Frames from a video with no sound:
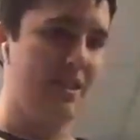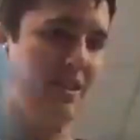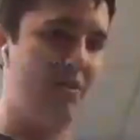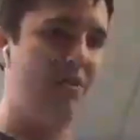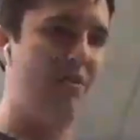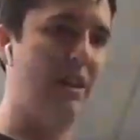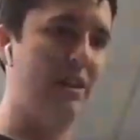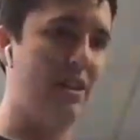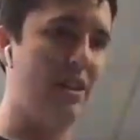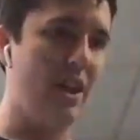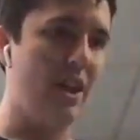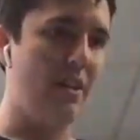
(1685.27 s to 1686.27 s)
we've got the
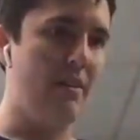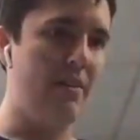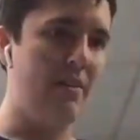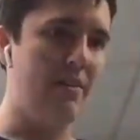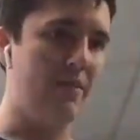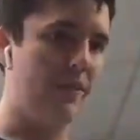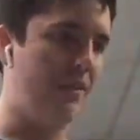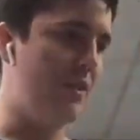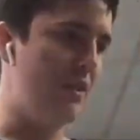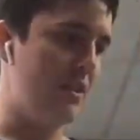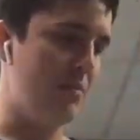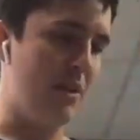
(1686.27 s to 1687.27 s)
thing, finished the
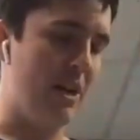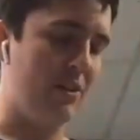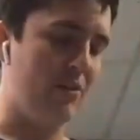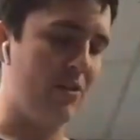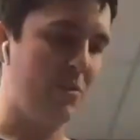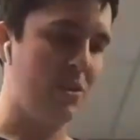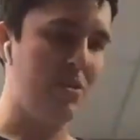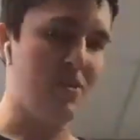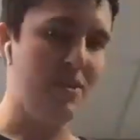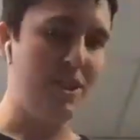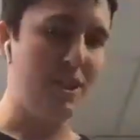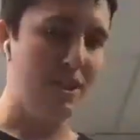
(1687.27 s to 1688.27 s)
platform
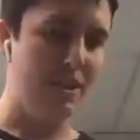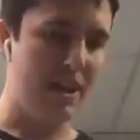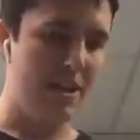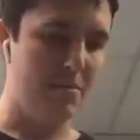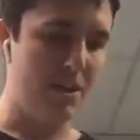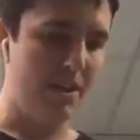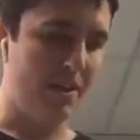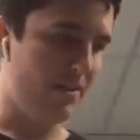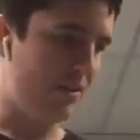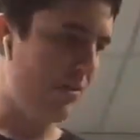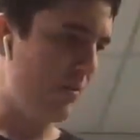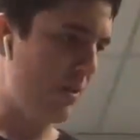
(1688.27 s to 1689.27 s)
QC. That means we
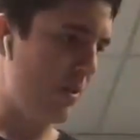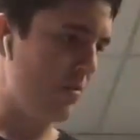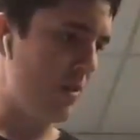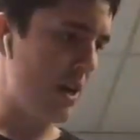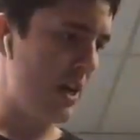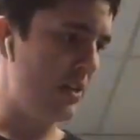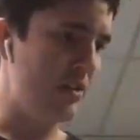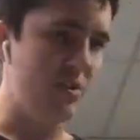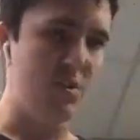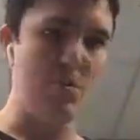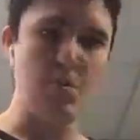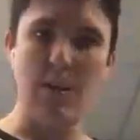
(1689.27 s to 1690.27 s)
are ready
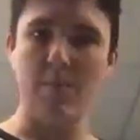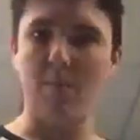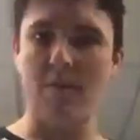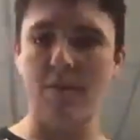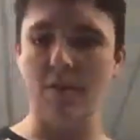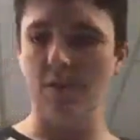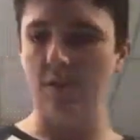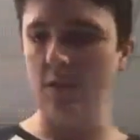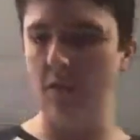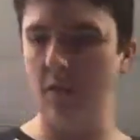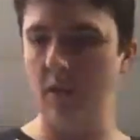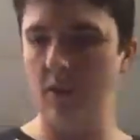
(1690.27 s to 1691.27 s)
to prep the flow
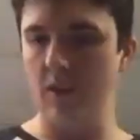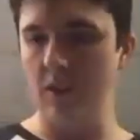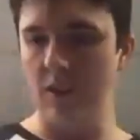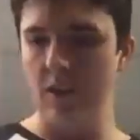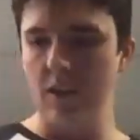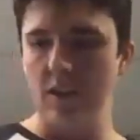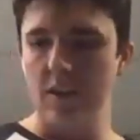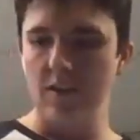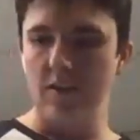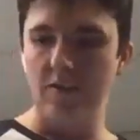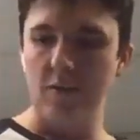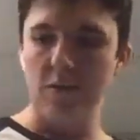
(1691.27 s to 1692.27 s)
cell
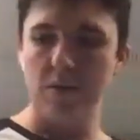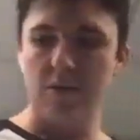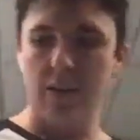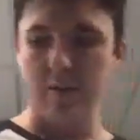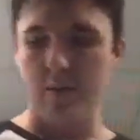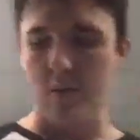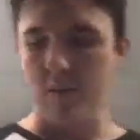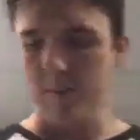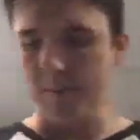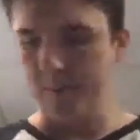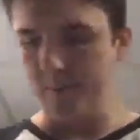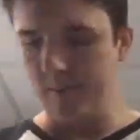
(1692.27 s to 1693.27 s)
for the sample.